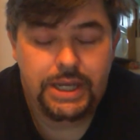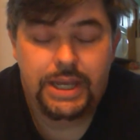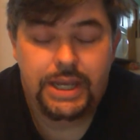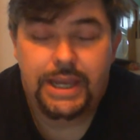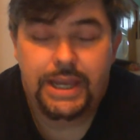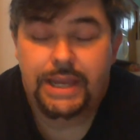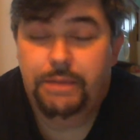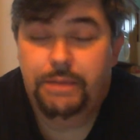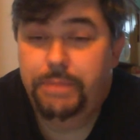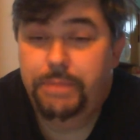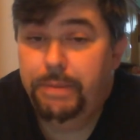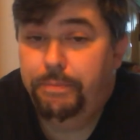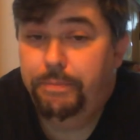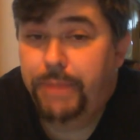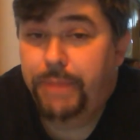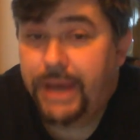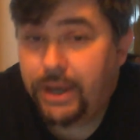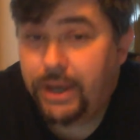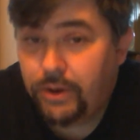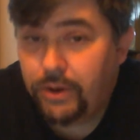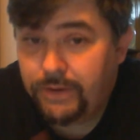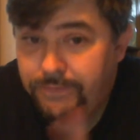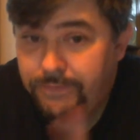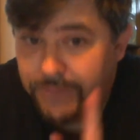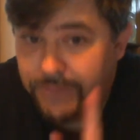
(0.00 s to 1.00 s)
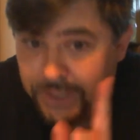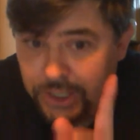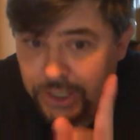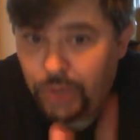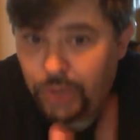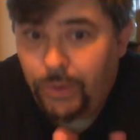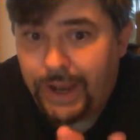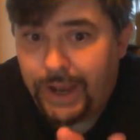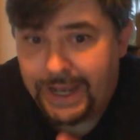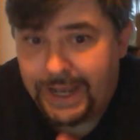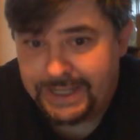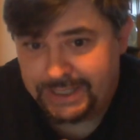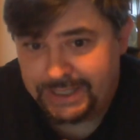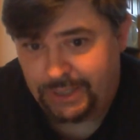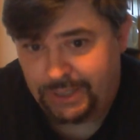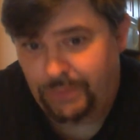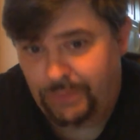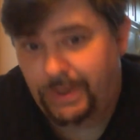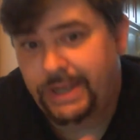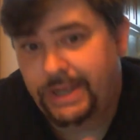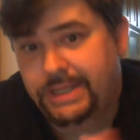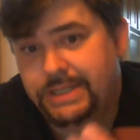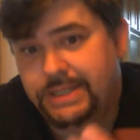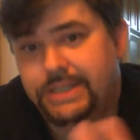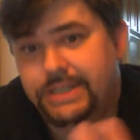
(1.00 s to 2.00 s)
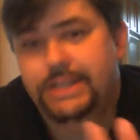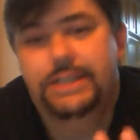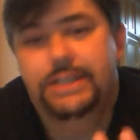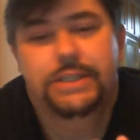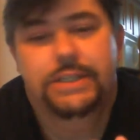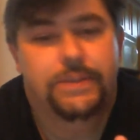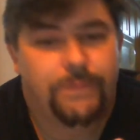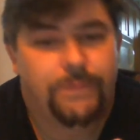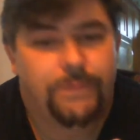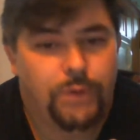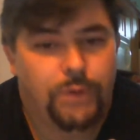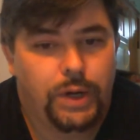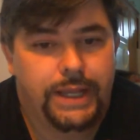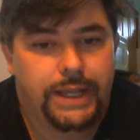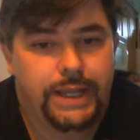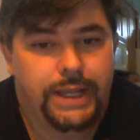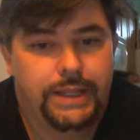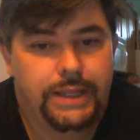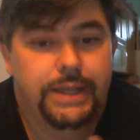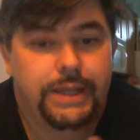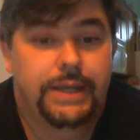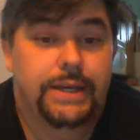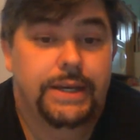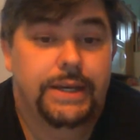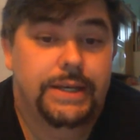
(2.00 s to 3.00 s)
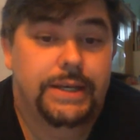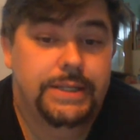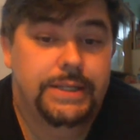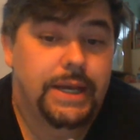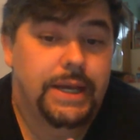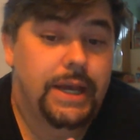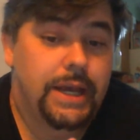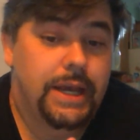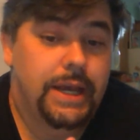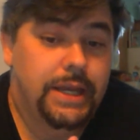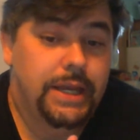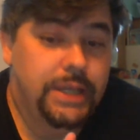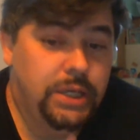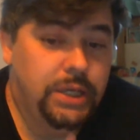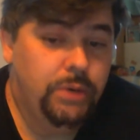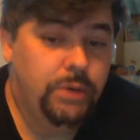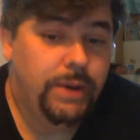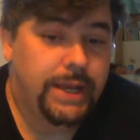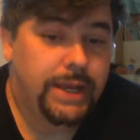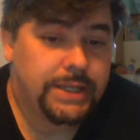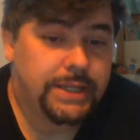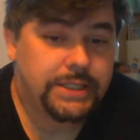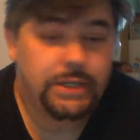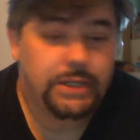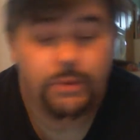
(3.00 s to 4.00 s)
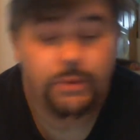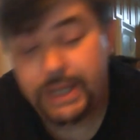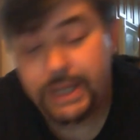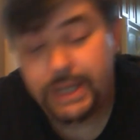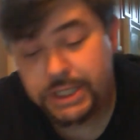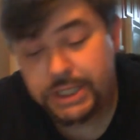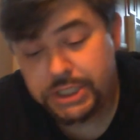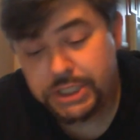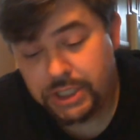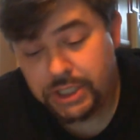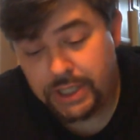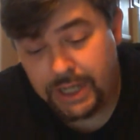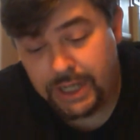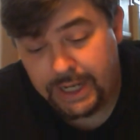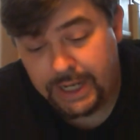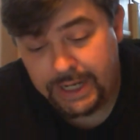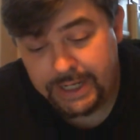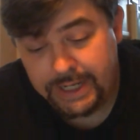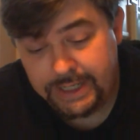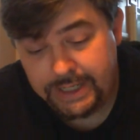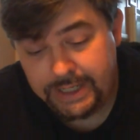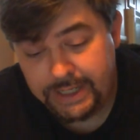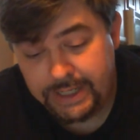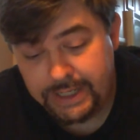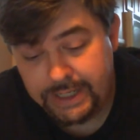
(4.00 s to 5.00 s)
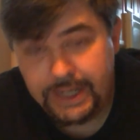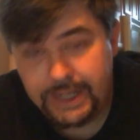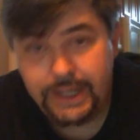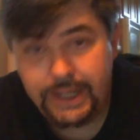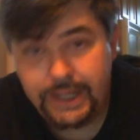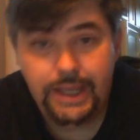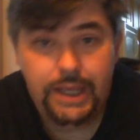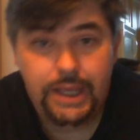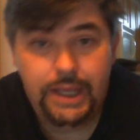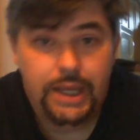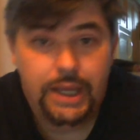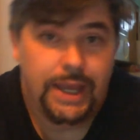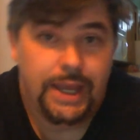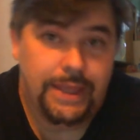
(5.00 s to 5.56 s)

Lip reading: It'd be better if you ask questions, frankly, because you ask the question, I get it,